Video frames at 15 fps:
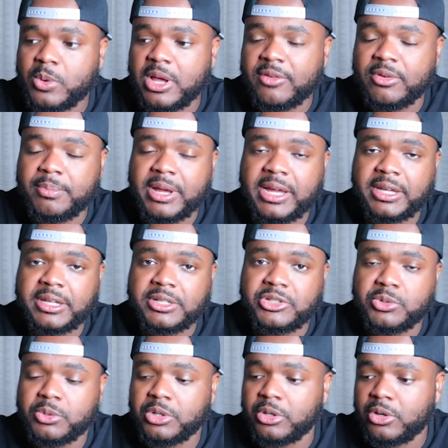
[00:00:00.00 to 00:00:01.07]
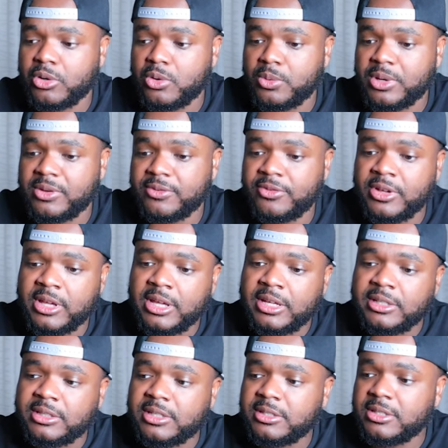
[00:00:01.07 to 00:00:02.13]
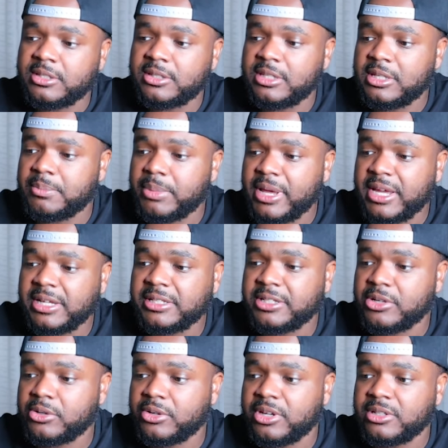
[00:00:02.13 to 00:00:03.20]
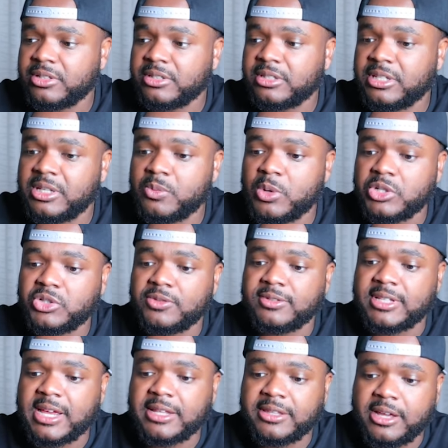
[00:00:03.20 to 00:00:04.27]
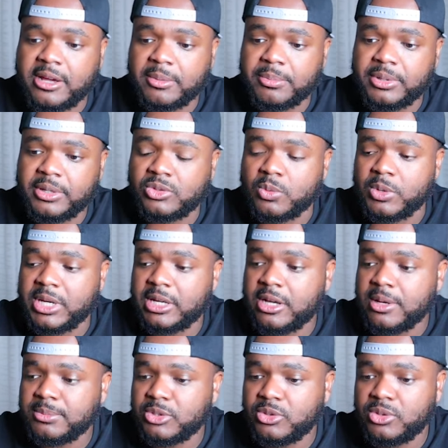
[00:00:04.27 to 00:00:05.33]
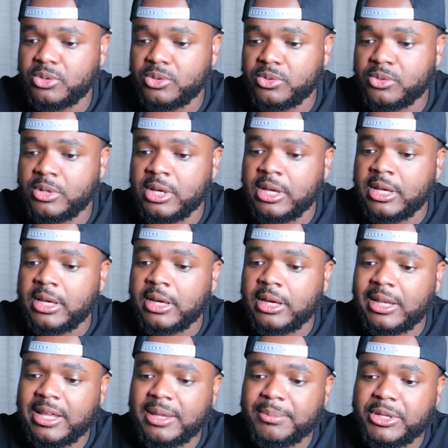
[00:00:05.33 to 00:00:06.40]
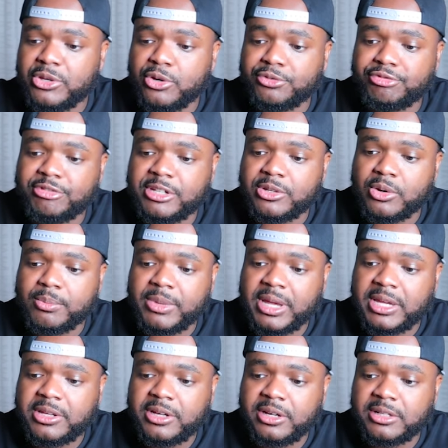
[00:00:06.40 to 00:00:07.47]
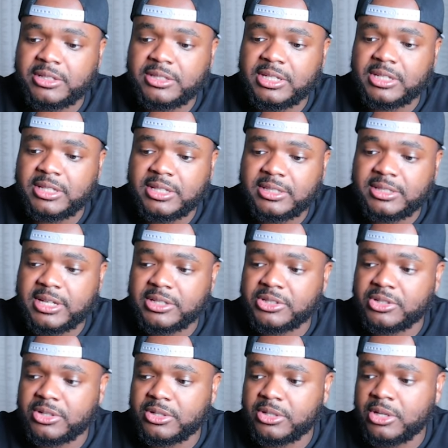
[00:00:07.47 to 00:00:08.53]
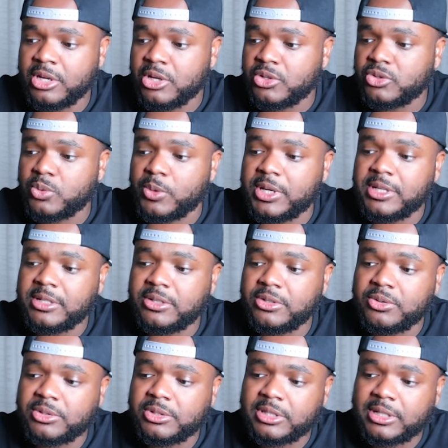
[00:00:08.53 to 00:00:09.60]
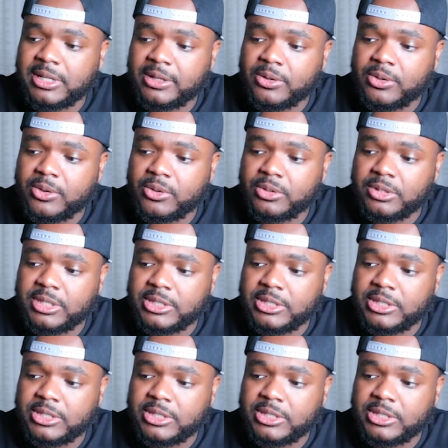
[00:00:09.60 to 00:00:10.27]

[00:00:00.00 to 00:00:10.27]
on whatever package you want to go with, this is the page that you're going to see once you've signed up. So when it comes to claiming your free domain, you're going to see this section. So what you need to do is just click on